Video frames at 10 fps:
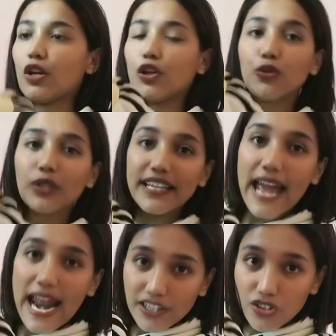You can
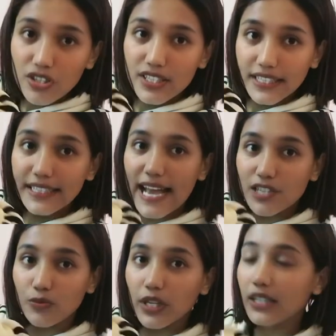adjust it as
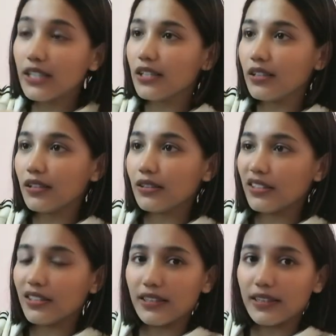well.
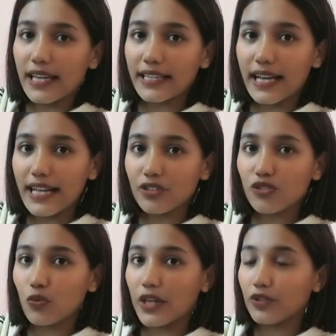Like I just
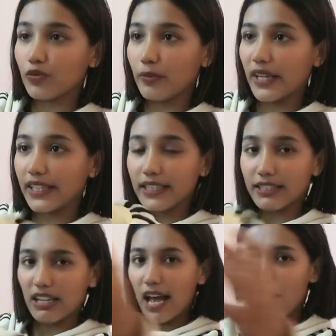want to make it,
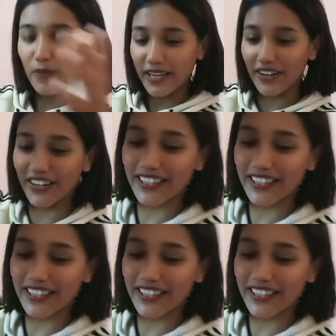oh my god.